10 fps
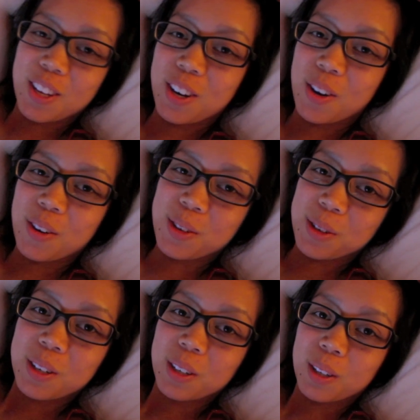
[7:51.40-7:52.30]
You know
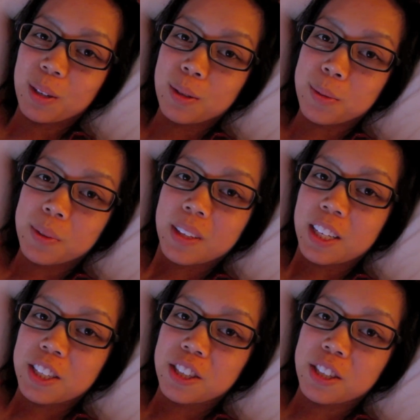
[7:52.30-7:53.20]
you're in a close
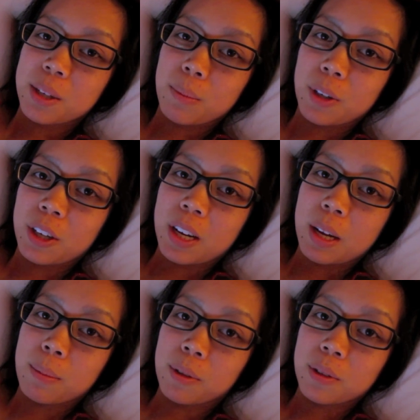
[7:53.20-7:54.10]
relationship when you're
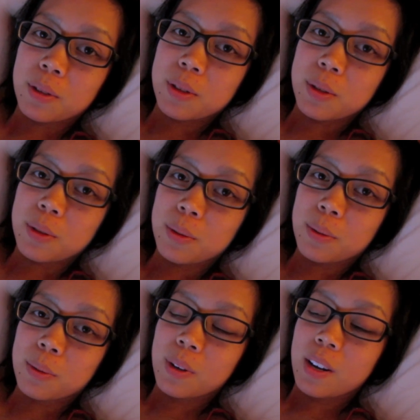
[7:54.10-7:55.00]
able
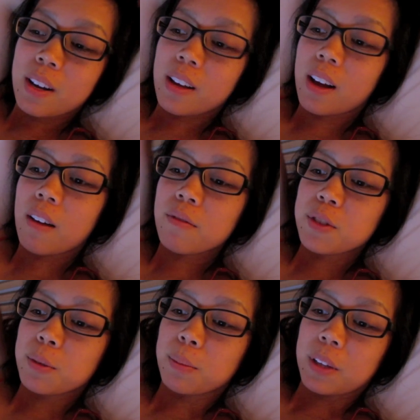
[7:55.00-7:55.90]
to
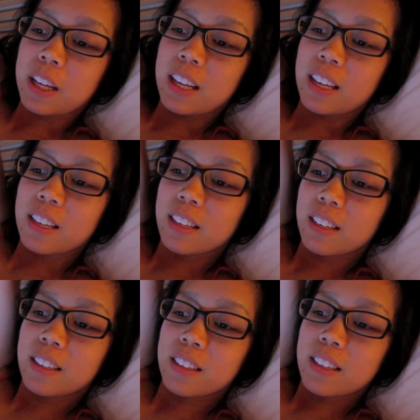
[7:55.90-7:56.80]
comfortably
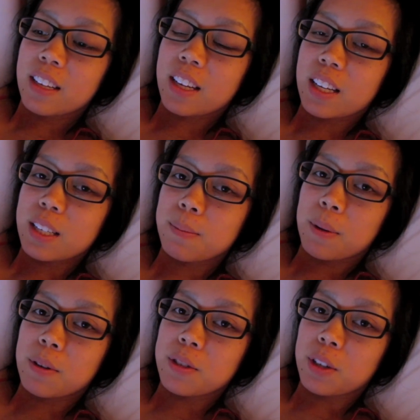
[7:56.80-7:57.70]

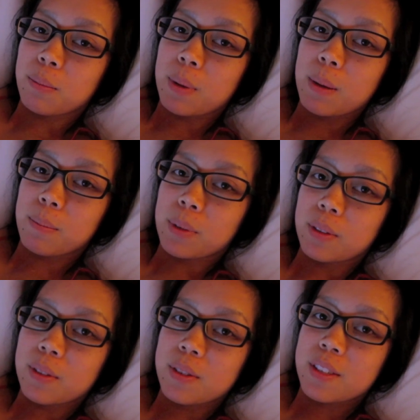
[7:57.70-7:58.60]
expose your
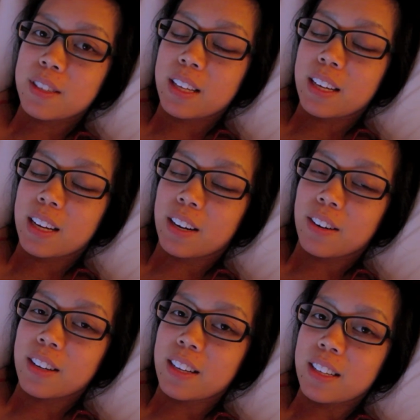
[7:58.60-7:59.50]
pimples in
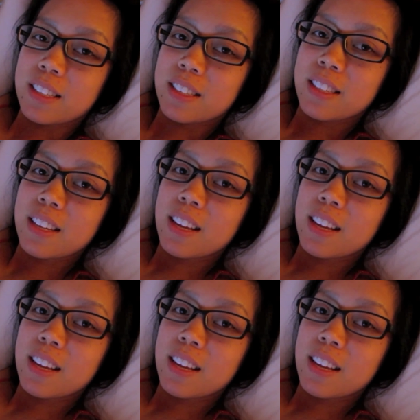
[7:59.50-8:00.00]
areas